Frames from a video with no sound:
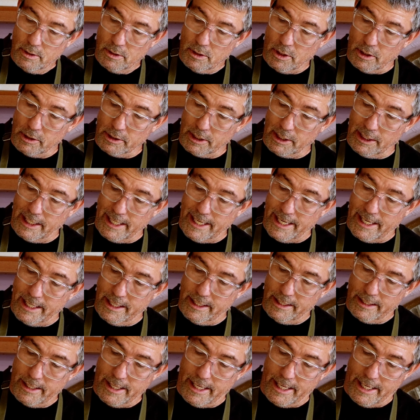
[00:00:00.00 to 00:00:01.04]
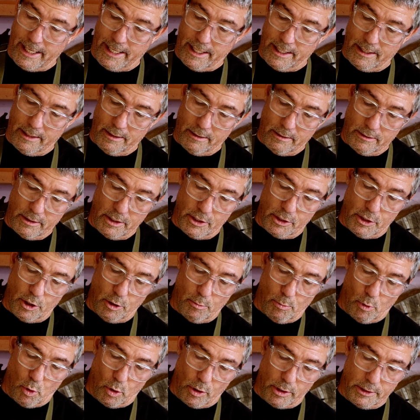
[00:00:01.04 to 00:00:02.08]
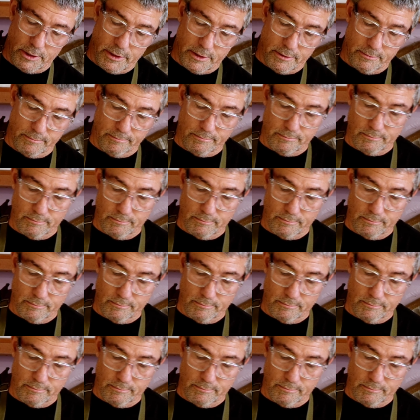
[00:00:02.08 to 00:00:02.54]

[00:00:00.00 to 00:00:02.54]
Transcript: on the leg and the 2 boards.